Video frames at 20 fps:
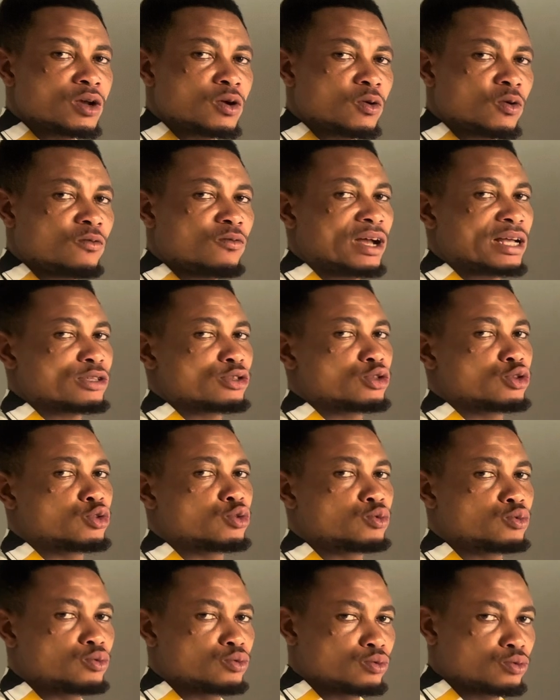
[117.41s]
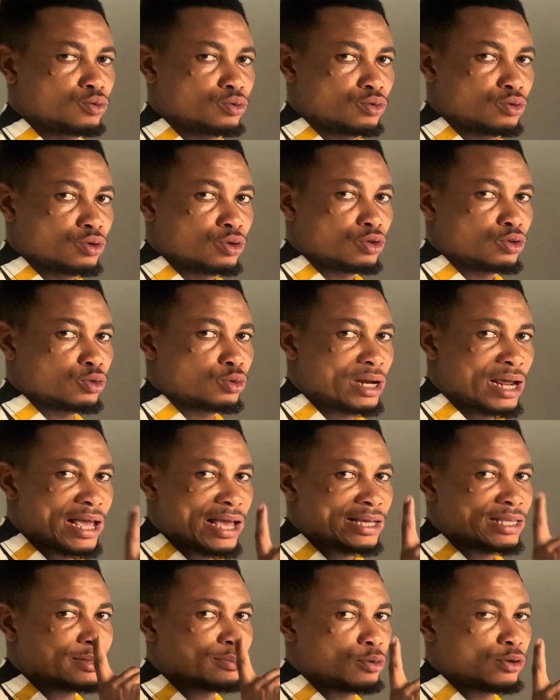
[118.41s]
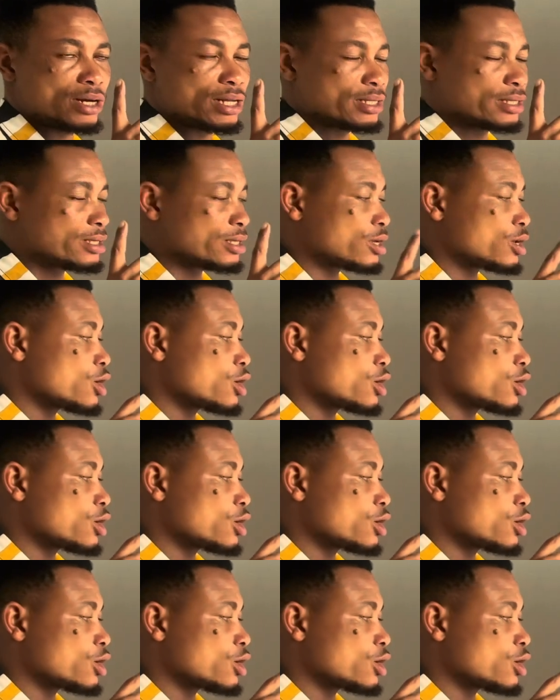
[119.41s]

over 2 to the exponent.